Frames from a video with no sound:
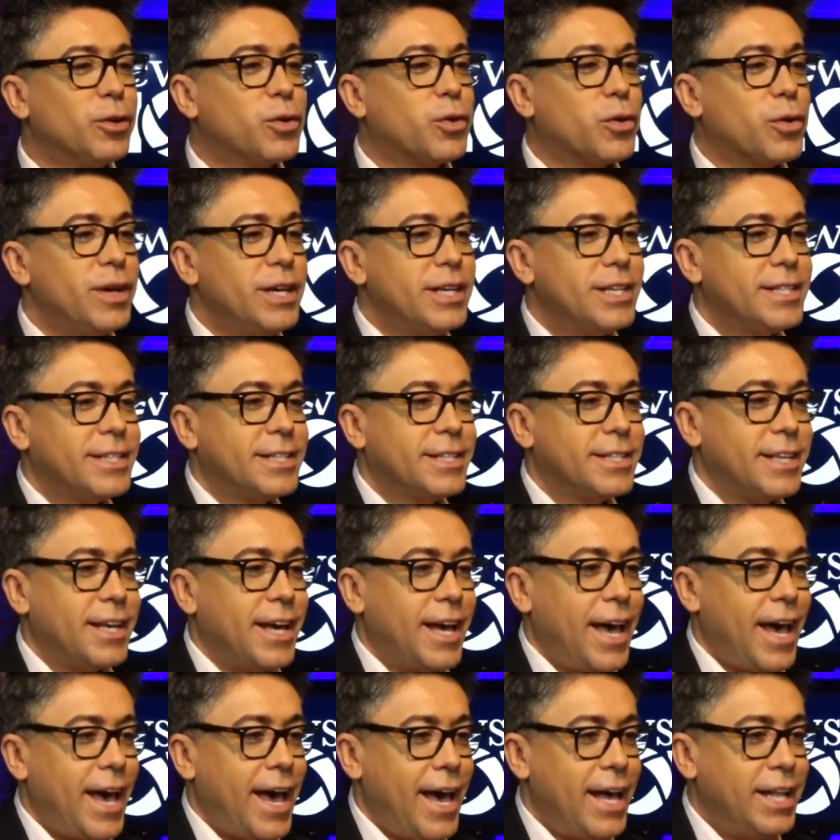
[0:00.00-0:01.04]
Chris
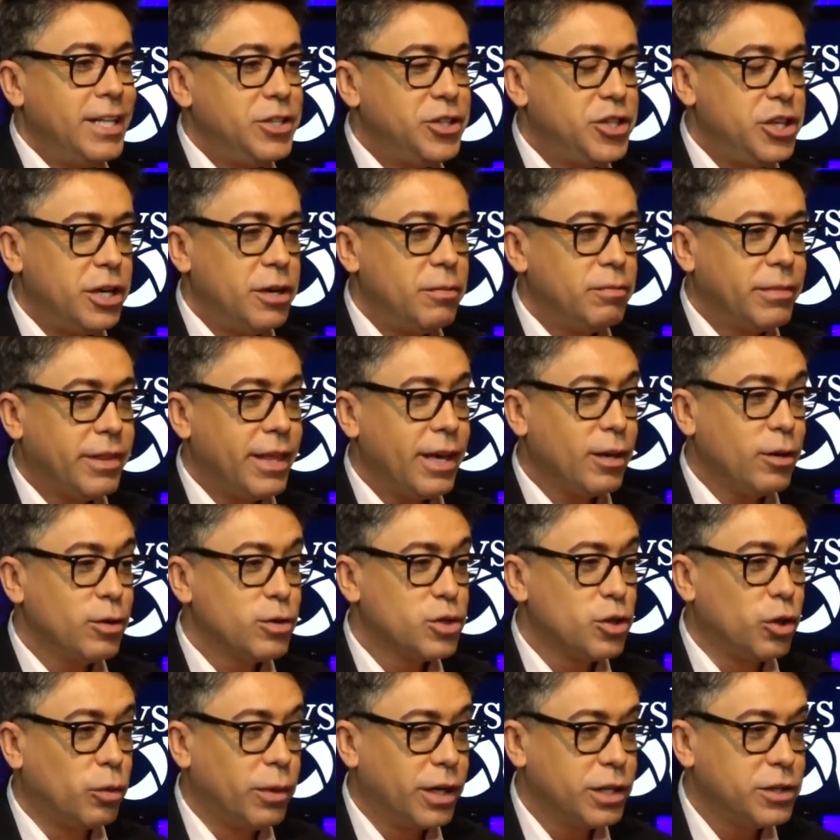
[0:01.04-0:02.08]
and Jim, thank you
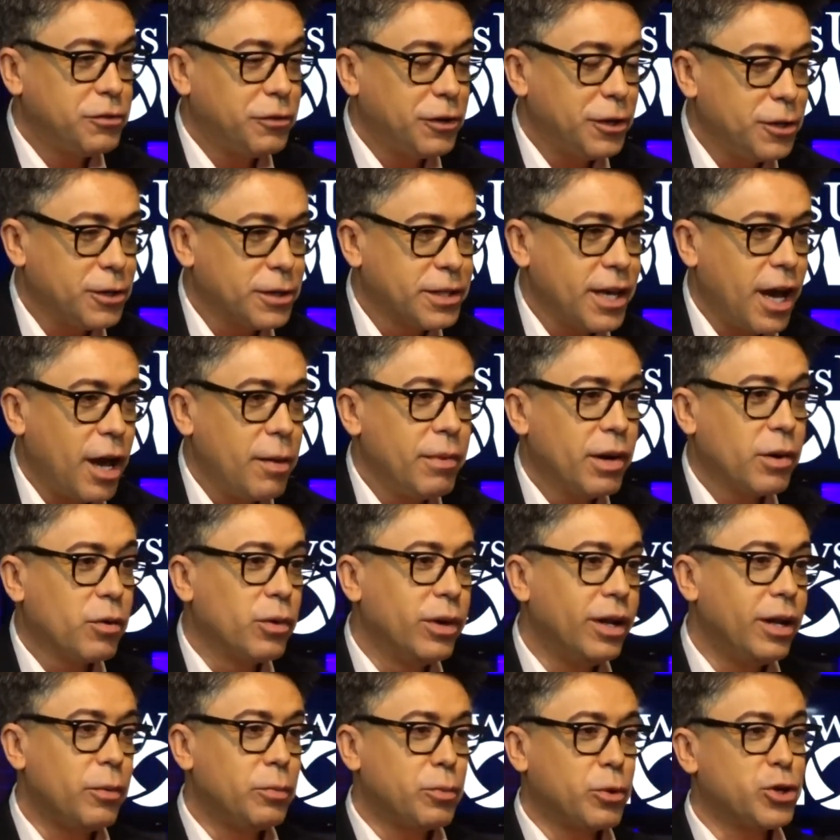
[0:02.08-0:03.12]
so much for your time. I
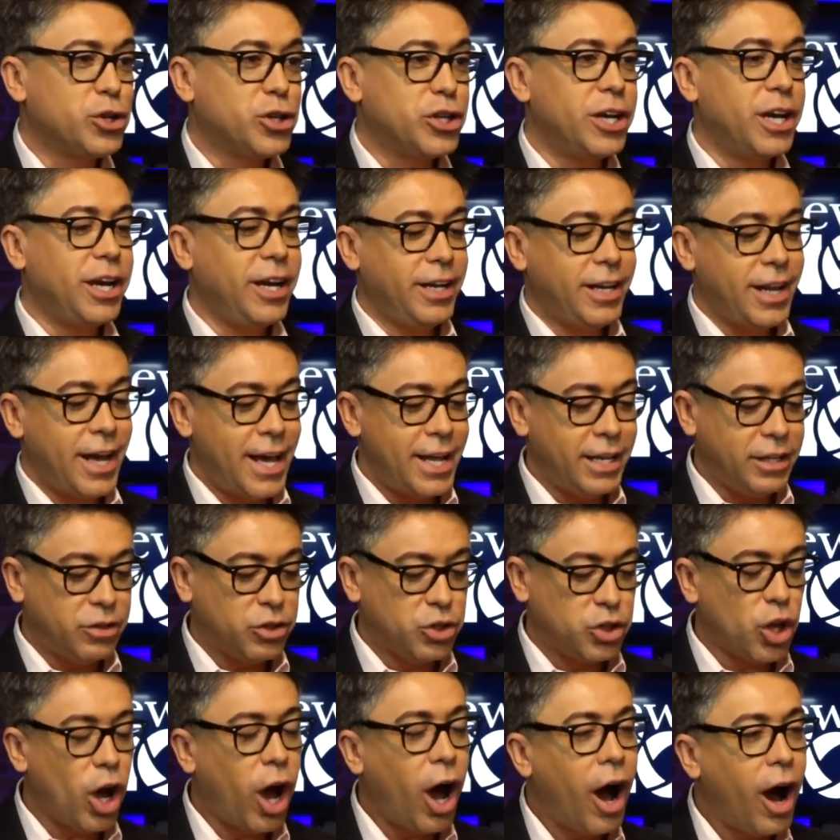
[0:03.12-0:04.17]
really appreciate and
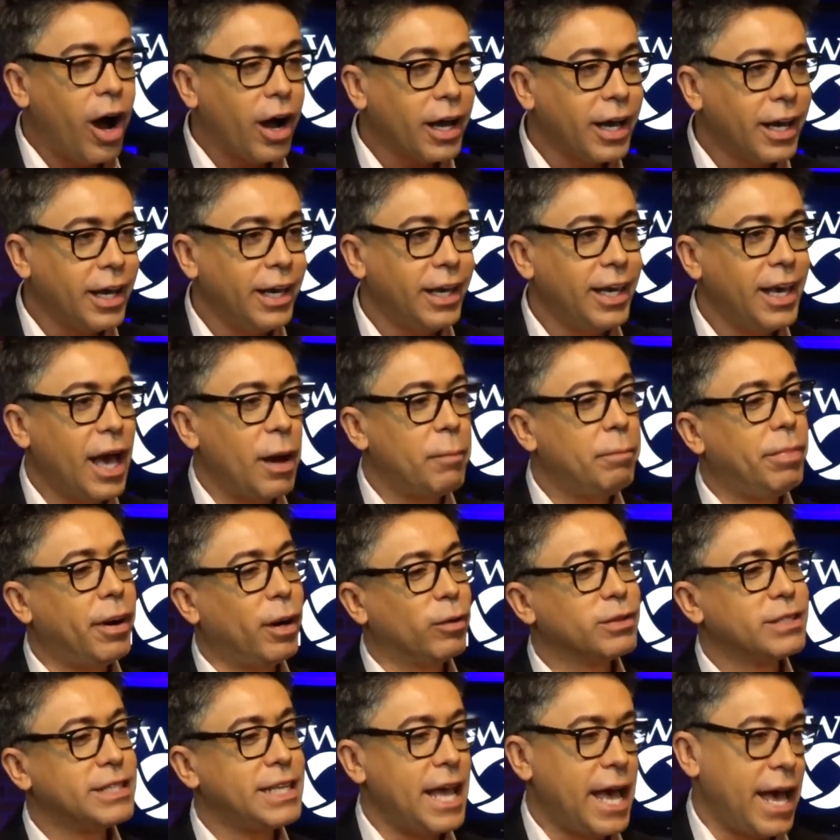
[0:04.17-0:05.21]
talking
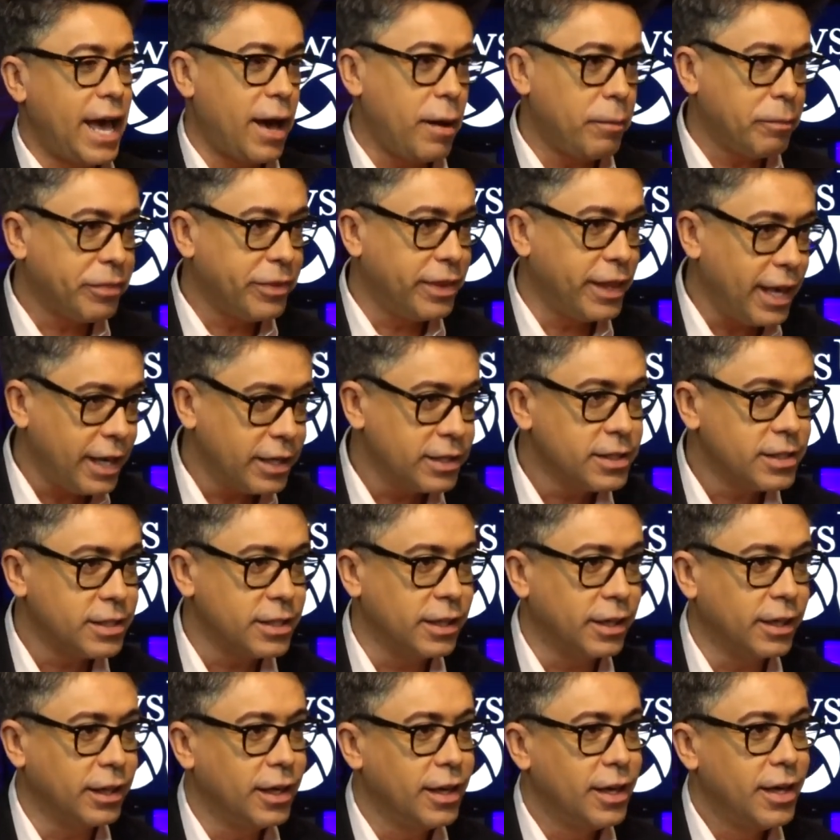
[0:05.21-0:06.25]
about tap
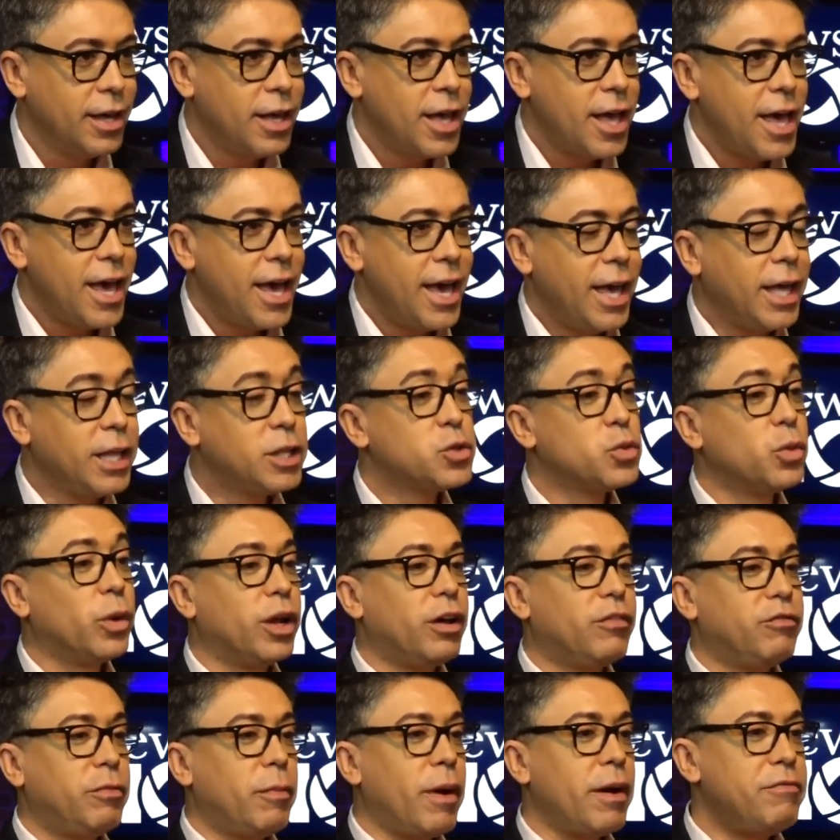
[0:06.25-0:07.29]
dancing. It's one
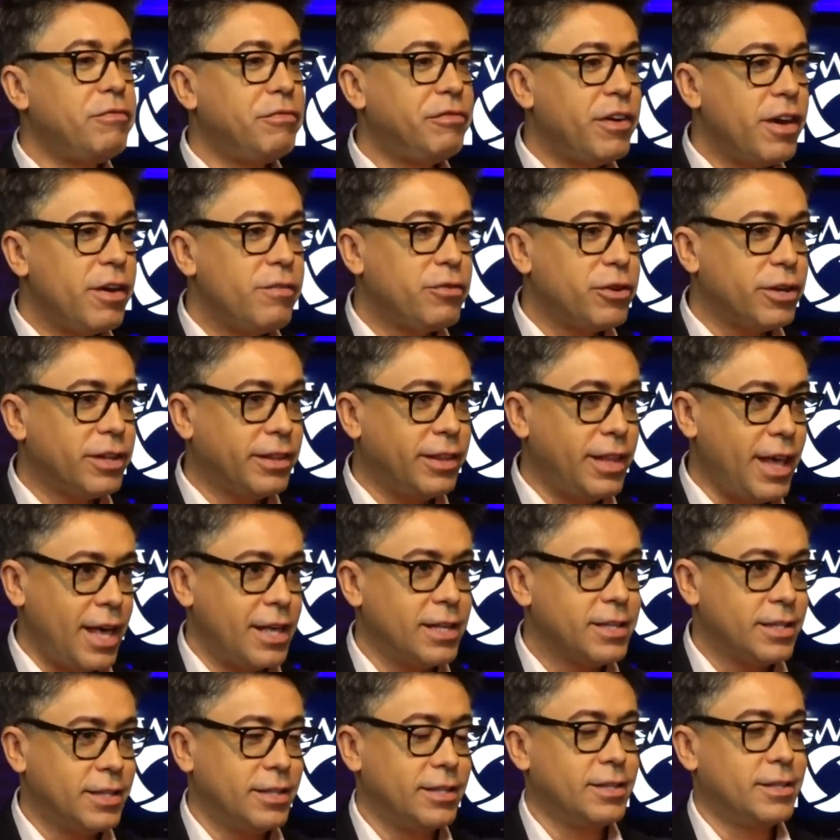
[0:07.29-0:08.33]
of my favorite
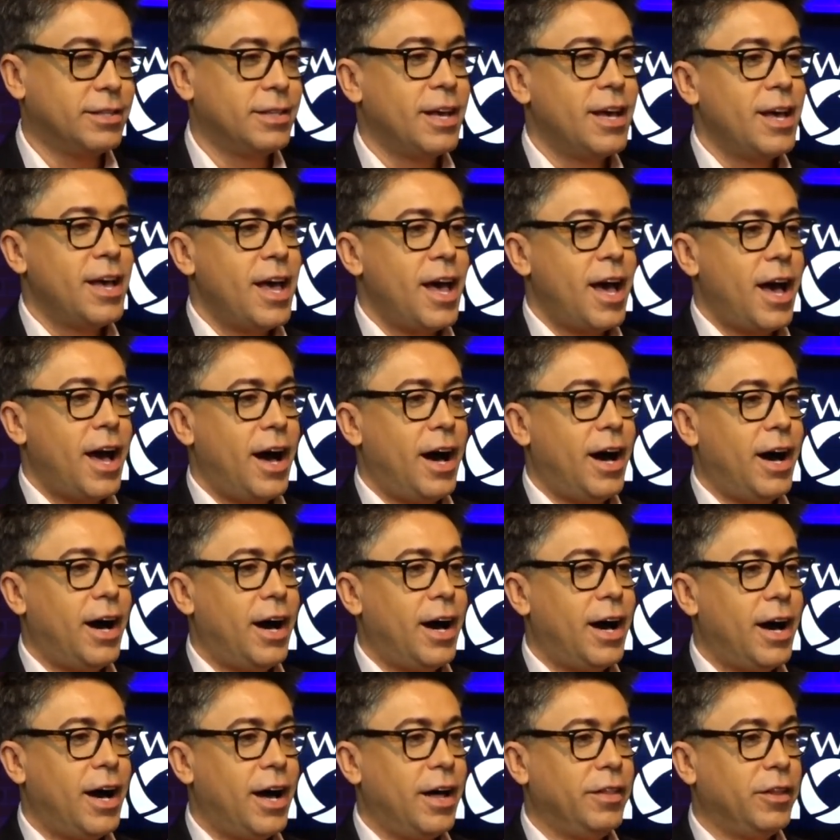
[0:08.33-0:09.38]
dances,
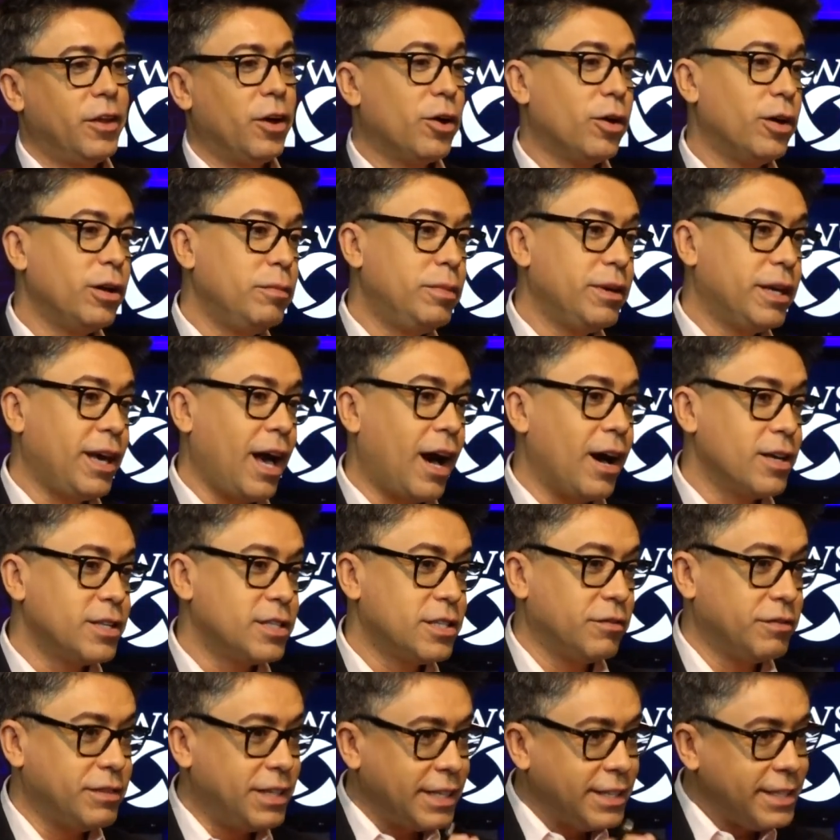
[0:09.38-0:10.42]
not only because
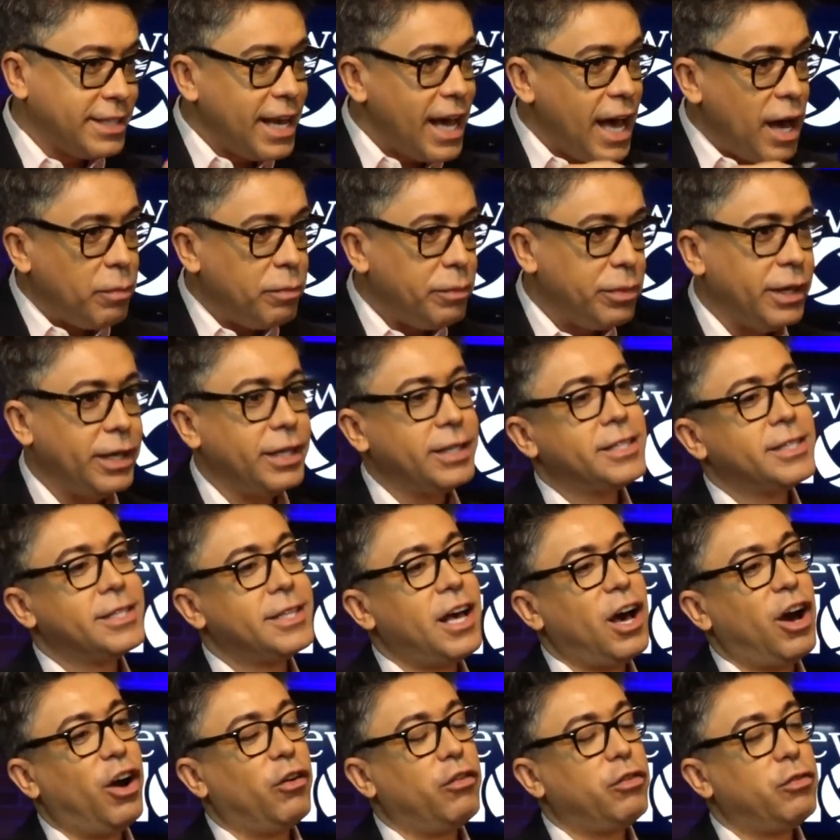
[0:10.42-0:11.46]
of the tap
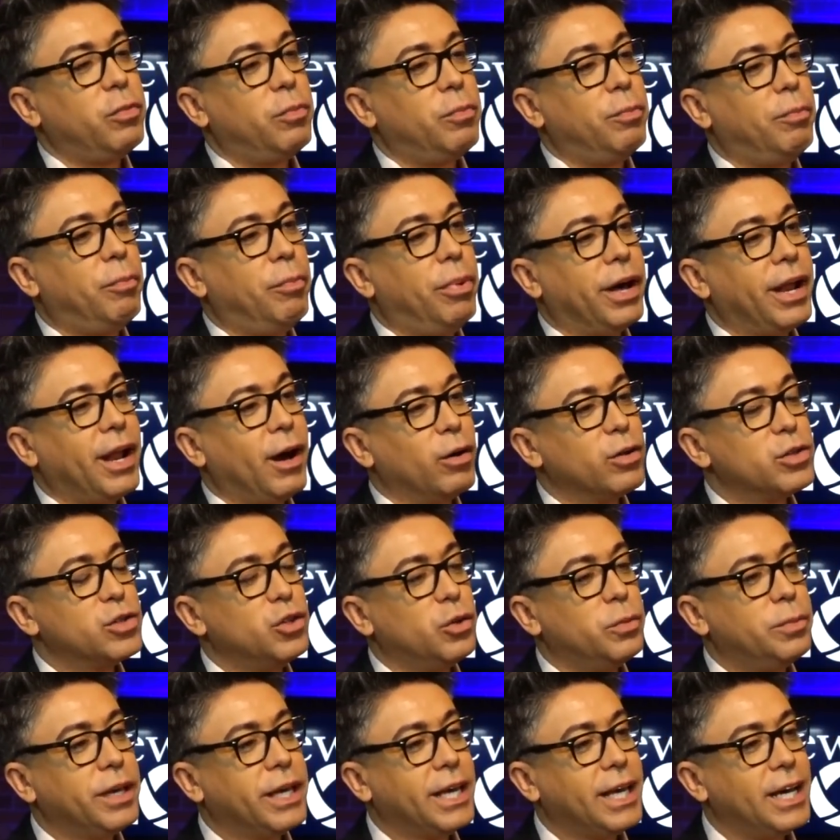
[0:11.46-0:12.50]
itself, but also
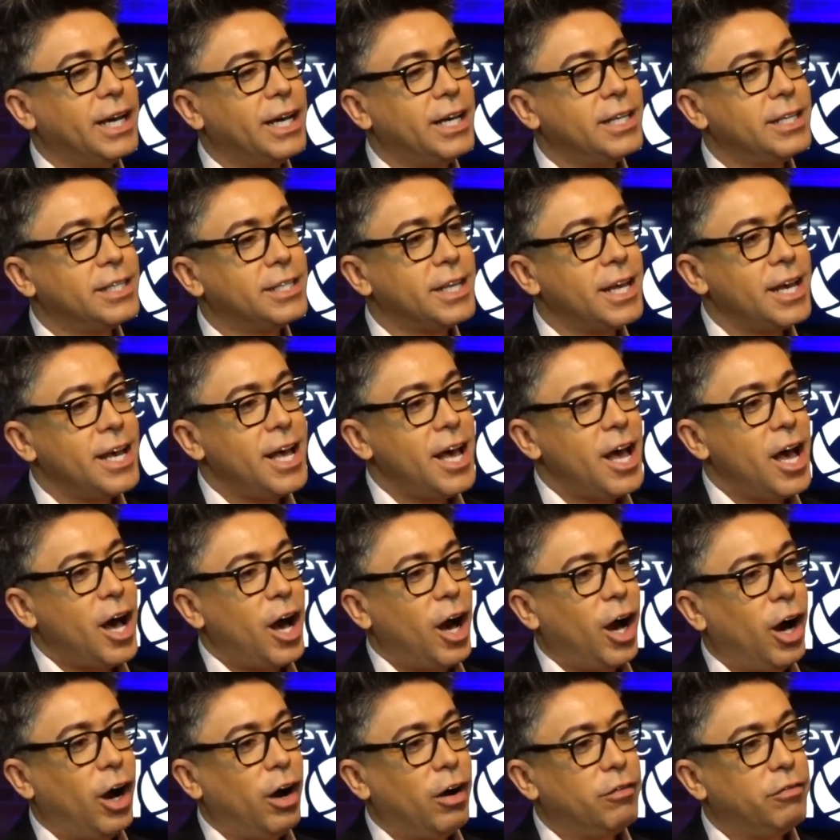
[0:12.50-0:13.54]
because
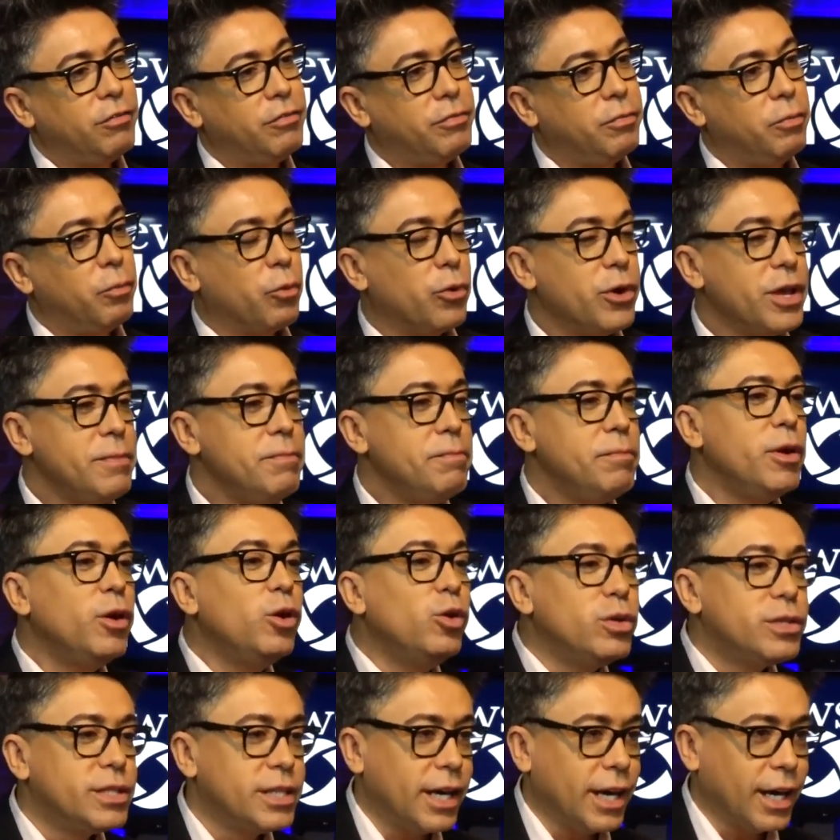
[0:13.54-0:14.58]
of bring
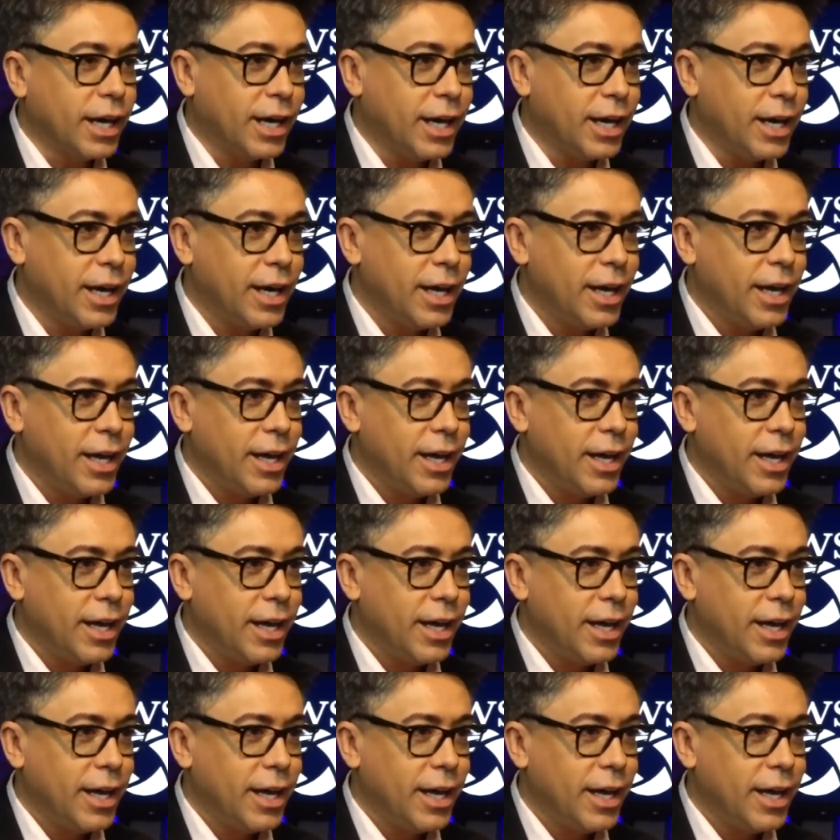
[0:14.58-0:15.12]
music